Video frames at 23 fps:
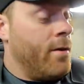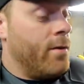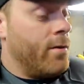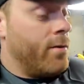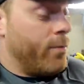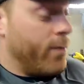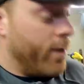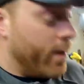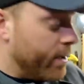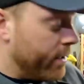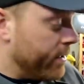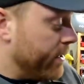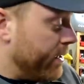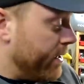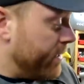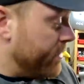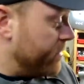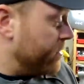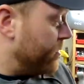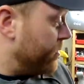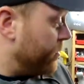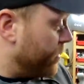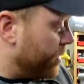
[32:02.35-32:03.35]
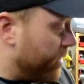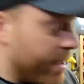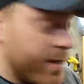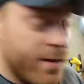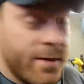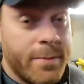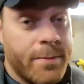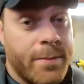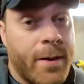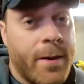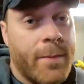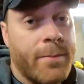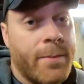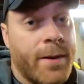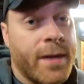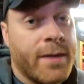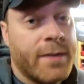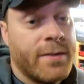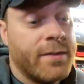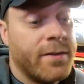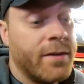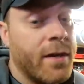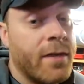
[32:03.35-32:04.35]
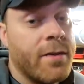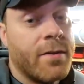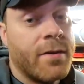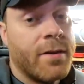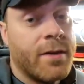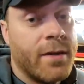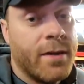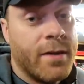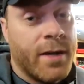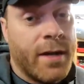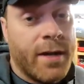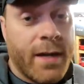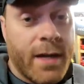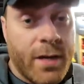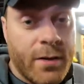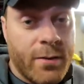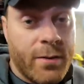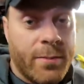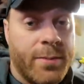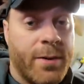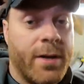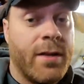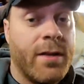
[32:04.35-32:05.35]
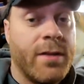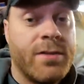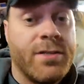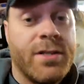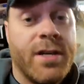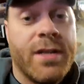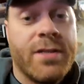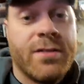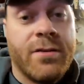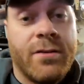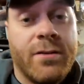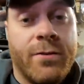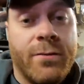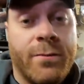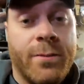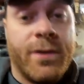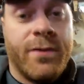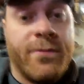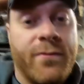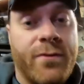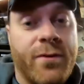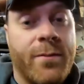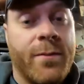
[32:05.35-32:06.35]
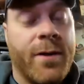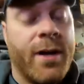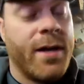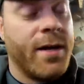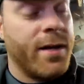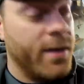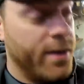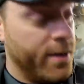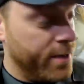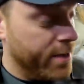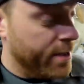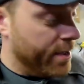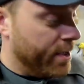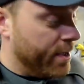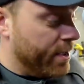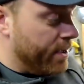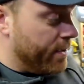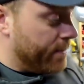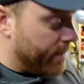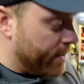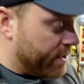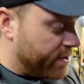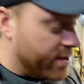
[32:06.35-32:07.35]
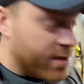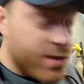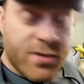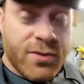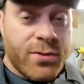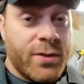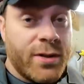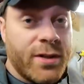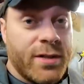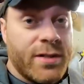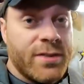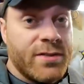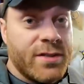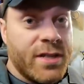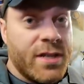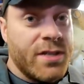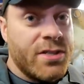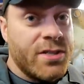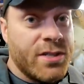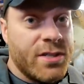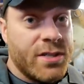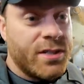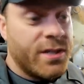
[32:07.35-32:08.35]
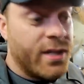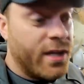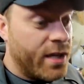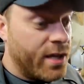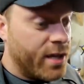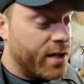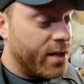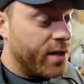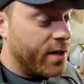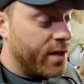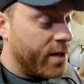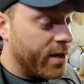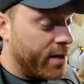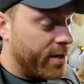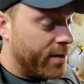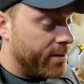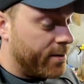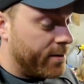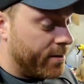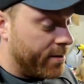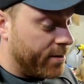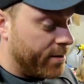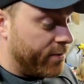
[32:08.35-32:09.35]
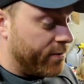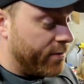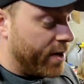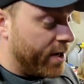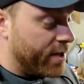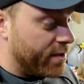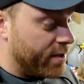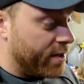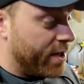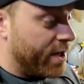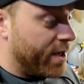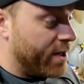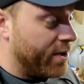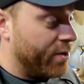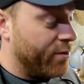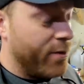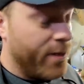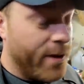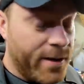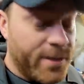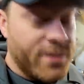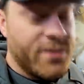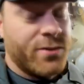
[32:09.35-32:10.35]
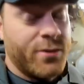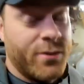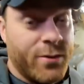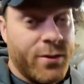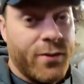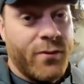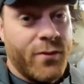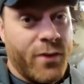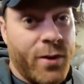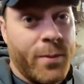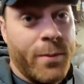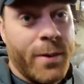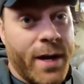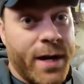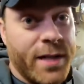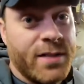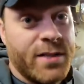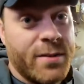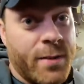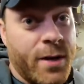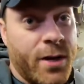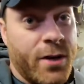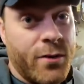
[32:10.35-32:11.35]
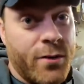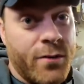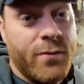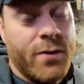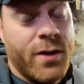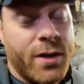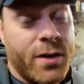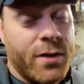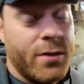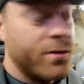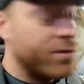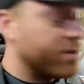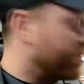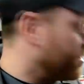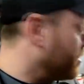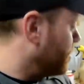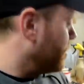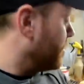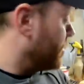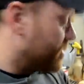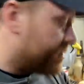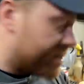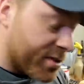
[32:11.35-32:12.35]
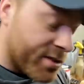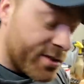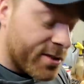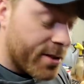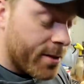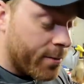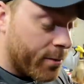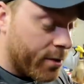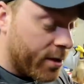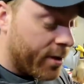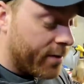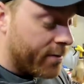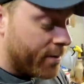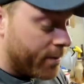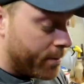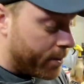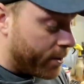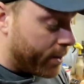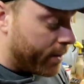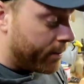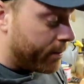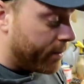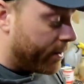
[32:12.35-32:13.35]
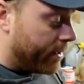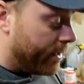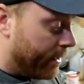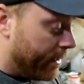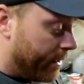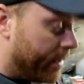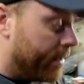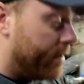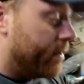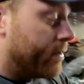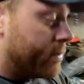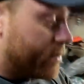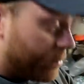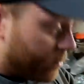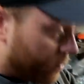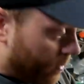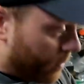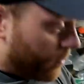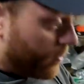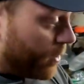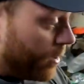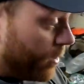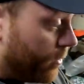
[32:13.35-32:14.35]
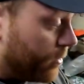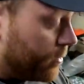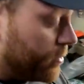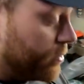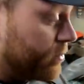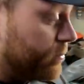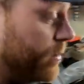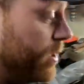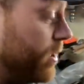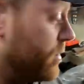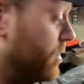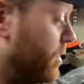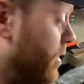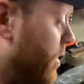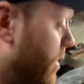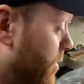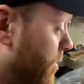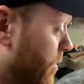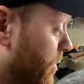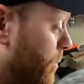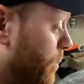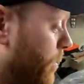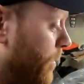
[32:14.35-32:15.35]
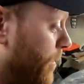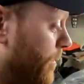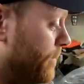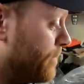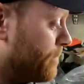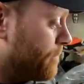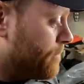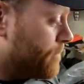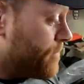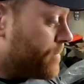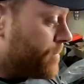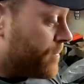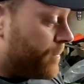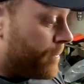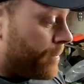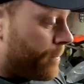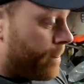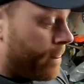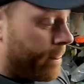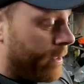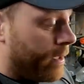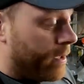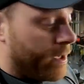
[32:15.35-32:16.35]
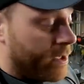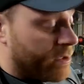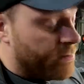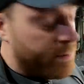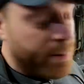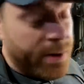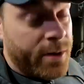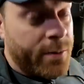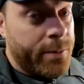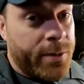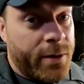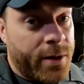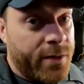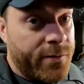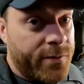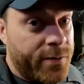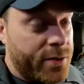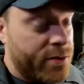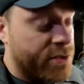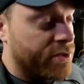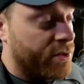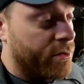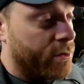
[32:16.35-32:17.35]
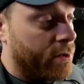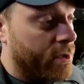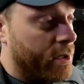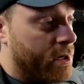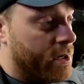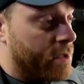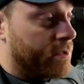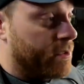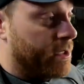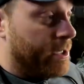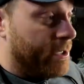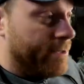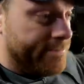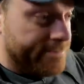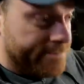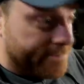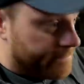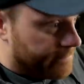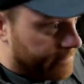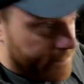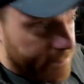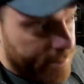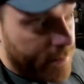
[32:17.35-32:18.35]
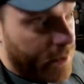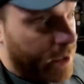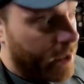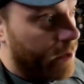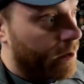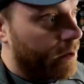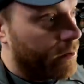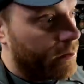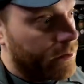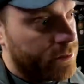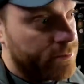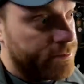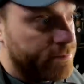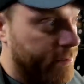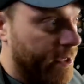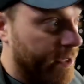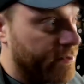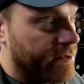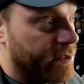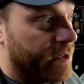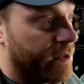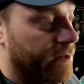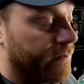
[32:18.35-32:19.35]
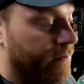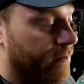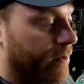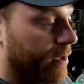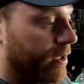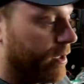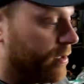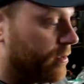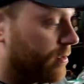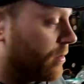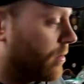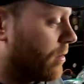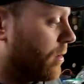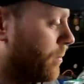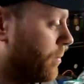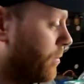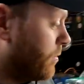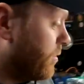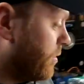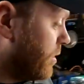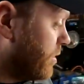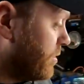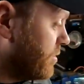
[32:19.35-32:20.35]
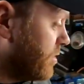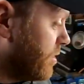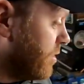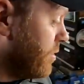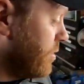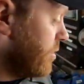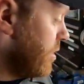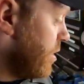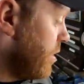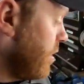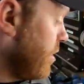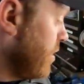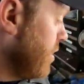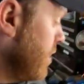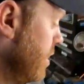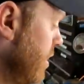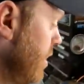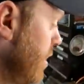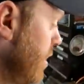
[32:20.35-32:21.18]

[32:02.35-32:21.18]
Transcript: Well, guys, we got the pump back together. I got to apologize a little bit for my my disorganization and uh, the fact that I had to actually refer back to my own videos on the disassembly of the pump to remember how it goes back together. But it's been apart for so long that you know I tend to forget a couple things here and there,